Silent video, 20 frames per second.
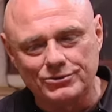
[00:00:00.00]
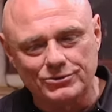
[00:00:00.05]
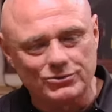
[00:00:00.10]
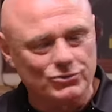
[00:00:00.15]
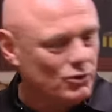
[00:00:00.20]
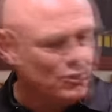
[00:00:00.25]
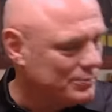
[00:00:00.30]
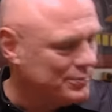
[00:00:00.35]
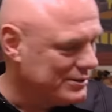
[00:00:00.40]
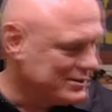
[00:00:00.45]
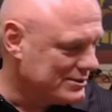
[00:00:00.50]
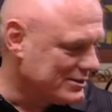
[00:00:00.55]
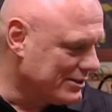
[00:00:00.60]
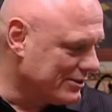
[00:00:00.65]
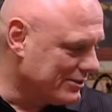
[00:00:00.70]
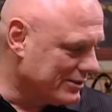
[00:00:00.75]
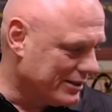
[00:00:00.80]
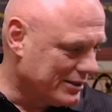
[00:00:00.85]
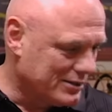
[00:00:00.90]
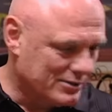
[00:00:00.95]
Nobody's
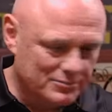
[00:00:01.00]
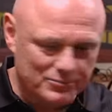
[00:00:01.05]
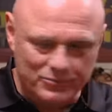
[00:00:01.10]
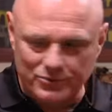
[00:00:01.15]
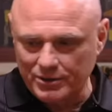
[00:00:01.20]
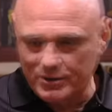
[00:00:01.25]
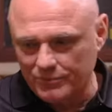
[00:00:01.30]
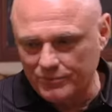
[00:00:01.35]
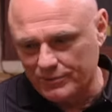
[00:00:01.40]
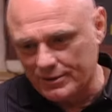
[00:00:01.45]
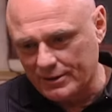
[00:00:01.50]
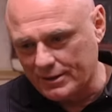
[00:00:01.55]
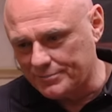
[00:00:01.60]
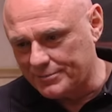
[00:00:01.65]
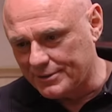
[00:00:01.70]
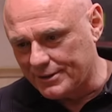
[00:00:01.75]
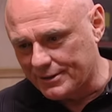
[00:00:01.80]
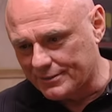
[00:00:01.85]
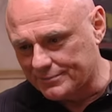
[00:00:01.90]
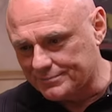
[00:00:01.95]
here at 8 in the morning when I'm
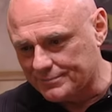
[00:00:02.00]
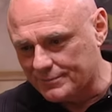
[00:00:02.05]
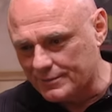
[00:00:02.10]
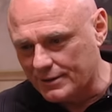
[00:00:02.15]
here.